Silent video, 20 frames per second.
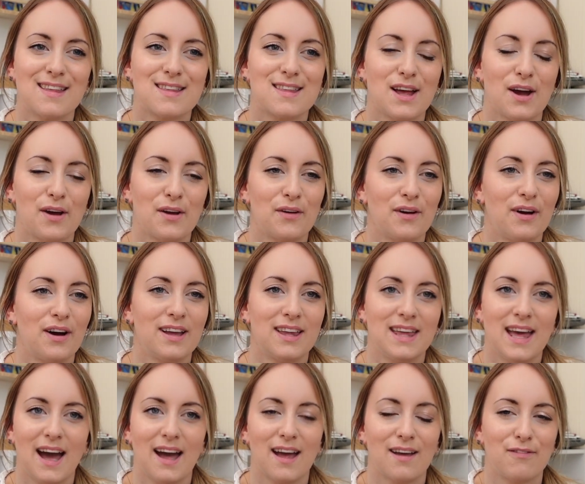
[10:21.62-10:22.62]
So
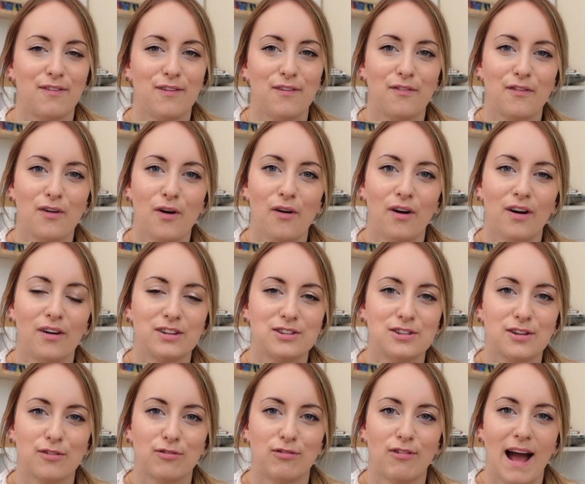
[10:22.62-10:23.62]
yeah, if you've got
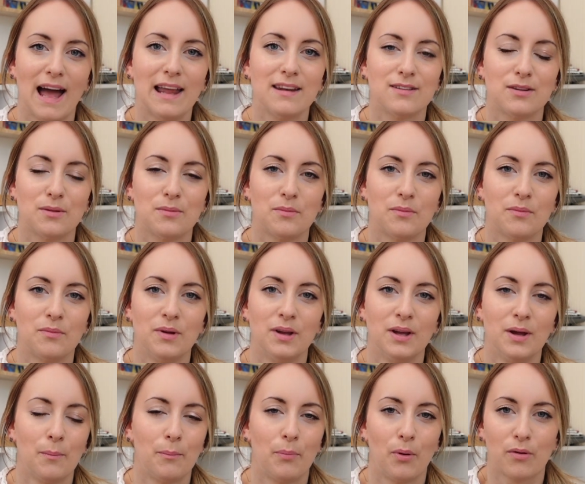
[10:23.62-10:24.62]
just random
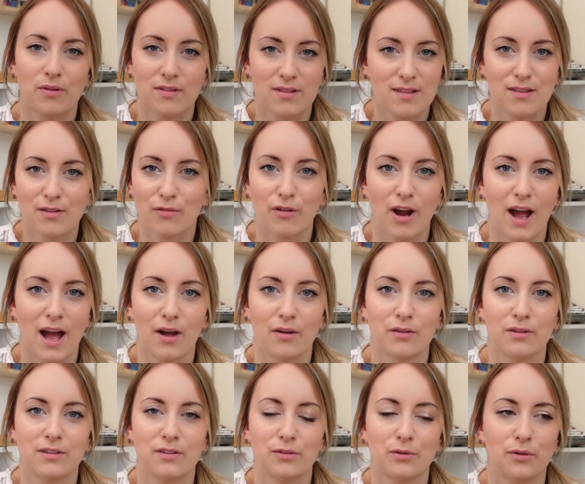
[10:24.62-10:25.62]
boxes
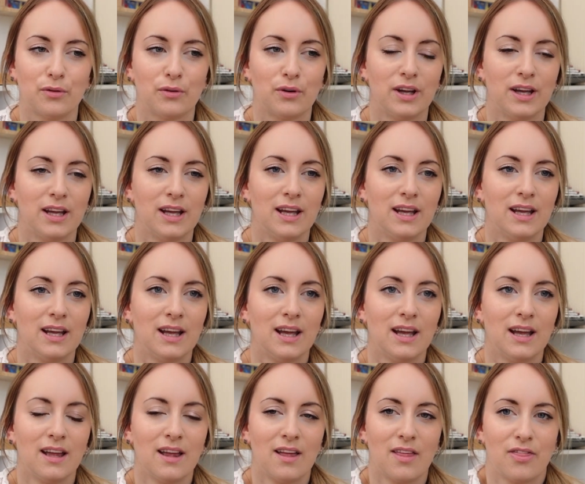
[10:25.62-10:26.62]
around or
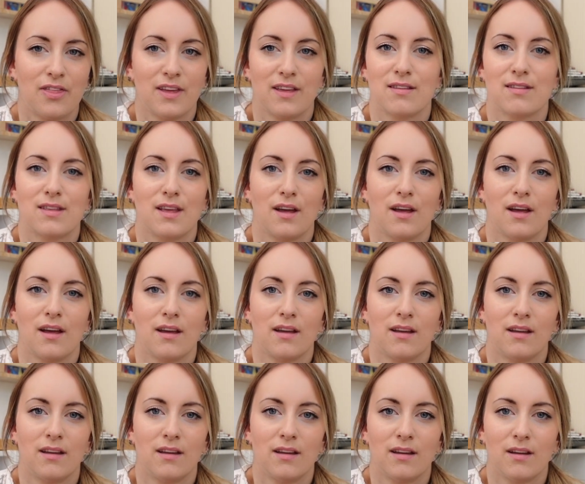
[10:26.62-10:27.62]
things that
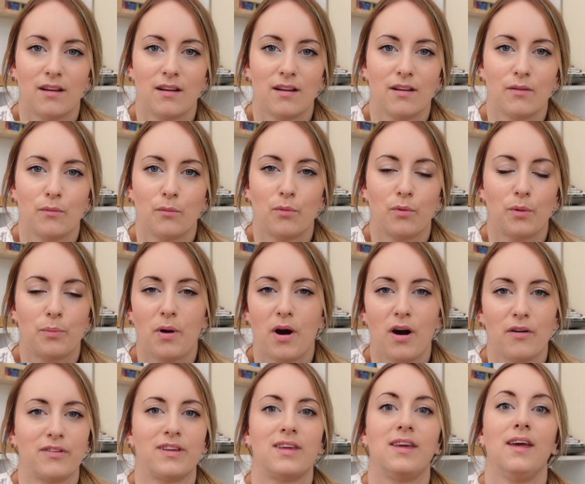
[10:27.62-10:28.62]
were
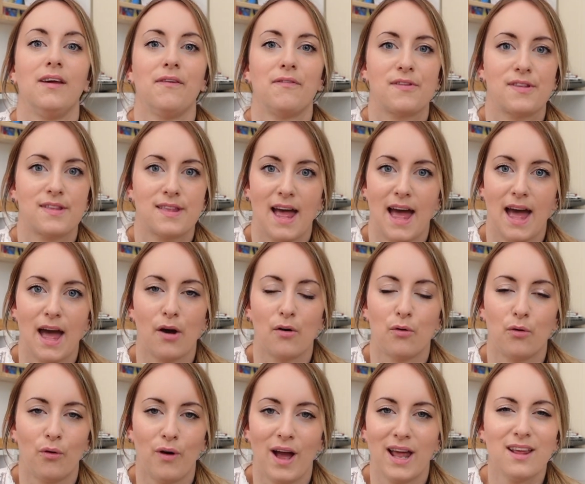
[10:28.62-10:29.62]
part of a gift set
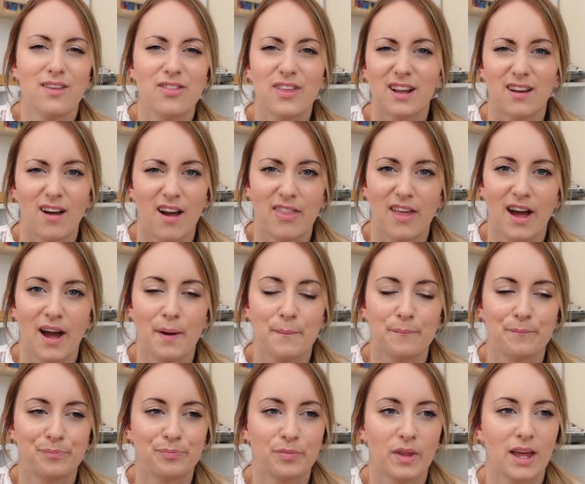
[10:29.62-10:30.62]
or anything like that,
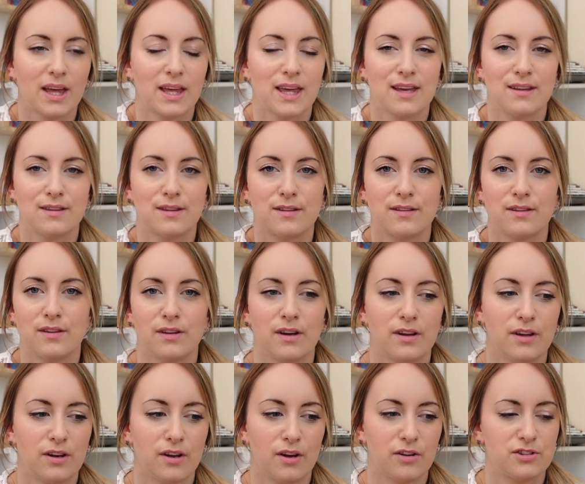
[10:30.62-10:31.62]
kids,
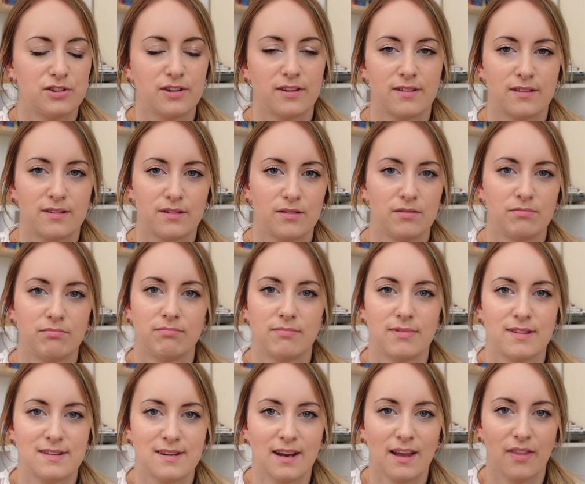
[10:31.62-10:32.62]
you know, just
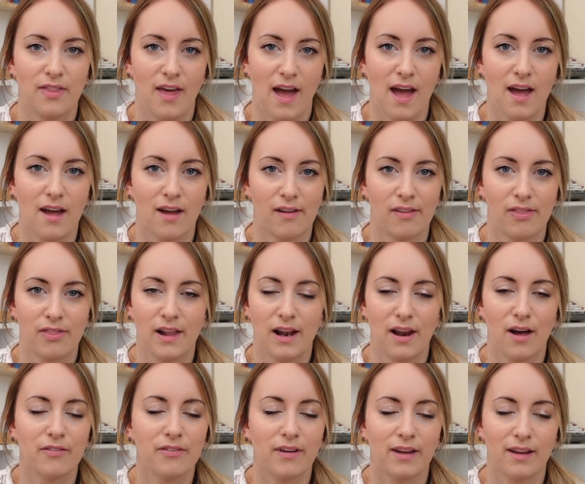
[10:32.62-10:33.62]
stick it there. They
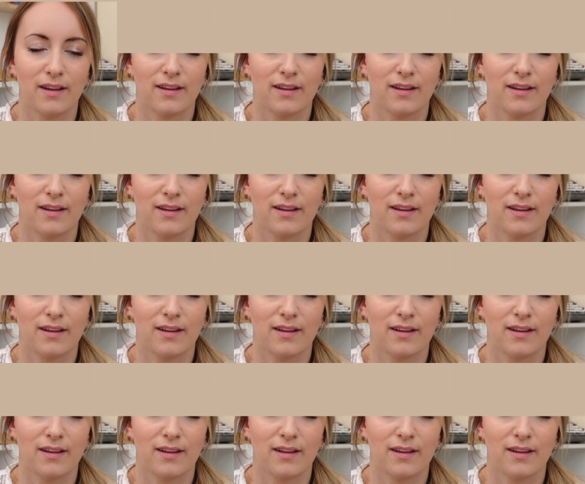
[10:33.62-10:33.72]
love it.